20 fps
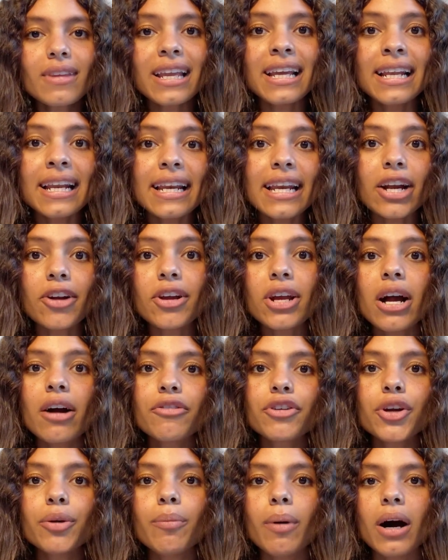in an area
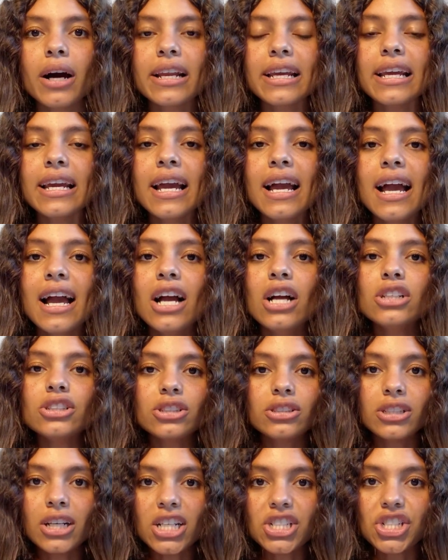of your body,
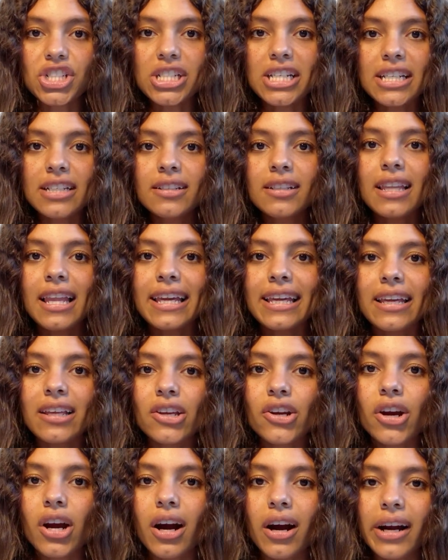touch it like in
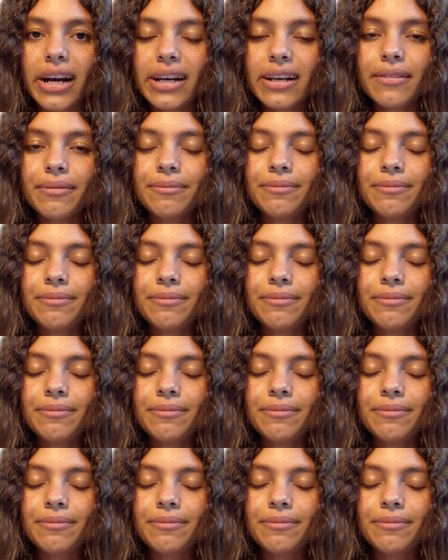your heart